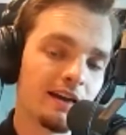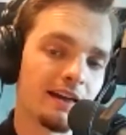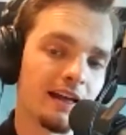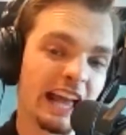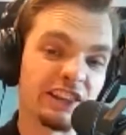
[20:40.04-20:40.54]

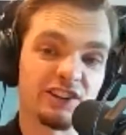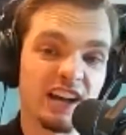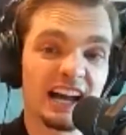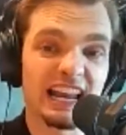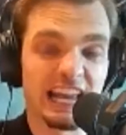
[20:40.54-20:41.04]
and you're
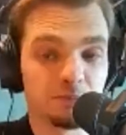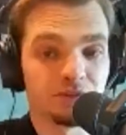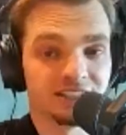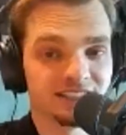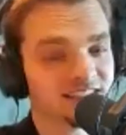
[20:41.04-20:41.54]
not able
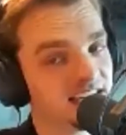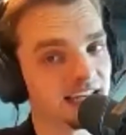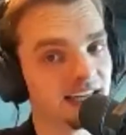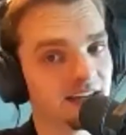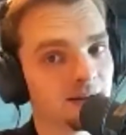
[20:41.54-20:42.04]
to see
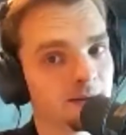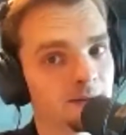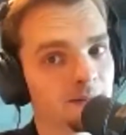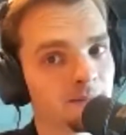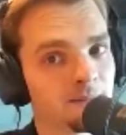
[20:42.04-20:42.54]
it
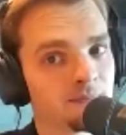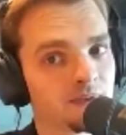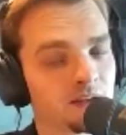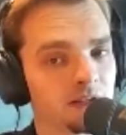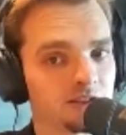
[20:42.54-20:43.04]

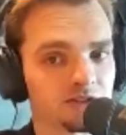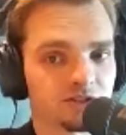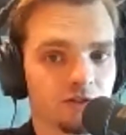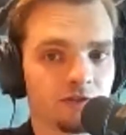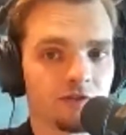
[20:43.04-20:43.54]
because you're
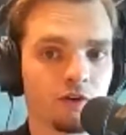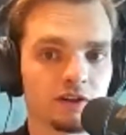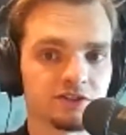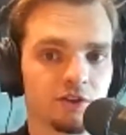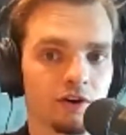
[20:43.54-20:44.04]
so
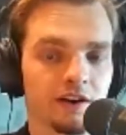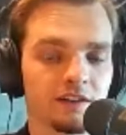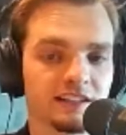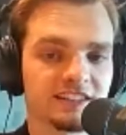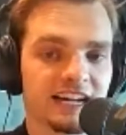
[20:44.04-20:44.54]
focused on
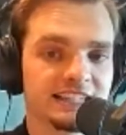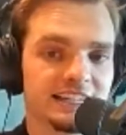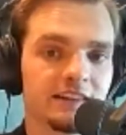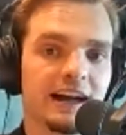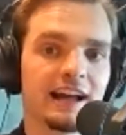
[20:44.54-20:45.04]
this
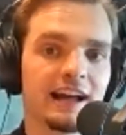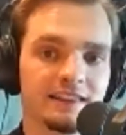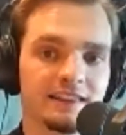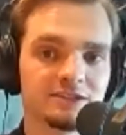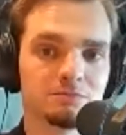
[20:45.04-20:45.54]
idea that
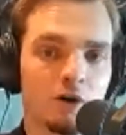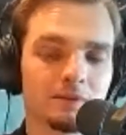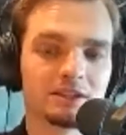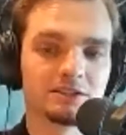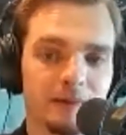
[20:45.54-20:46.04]
this
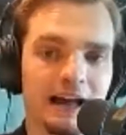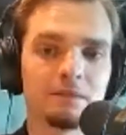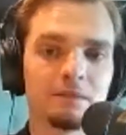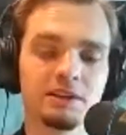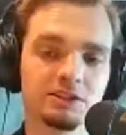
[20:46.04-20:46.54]
moment is
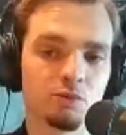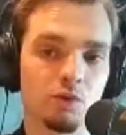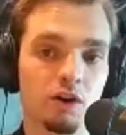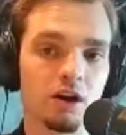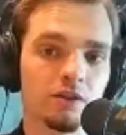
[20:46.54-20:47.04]
bad because of
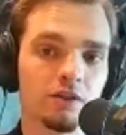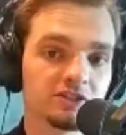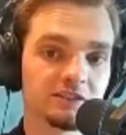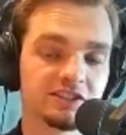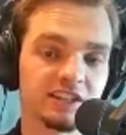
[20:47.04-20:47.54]
what
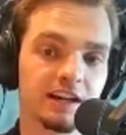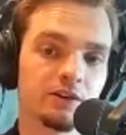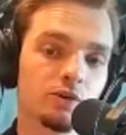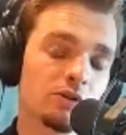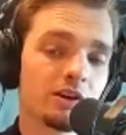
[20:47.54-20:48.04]
others have said
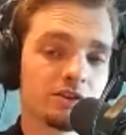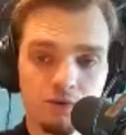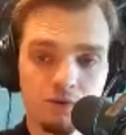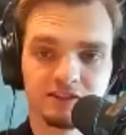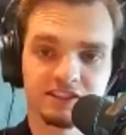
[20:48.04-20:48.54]
or what
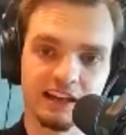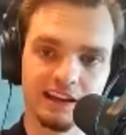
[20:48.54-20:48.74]
you have said.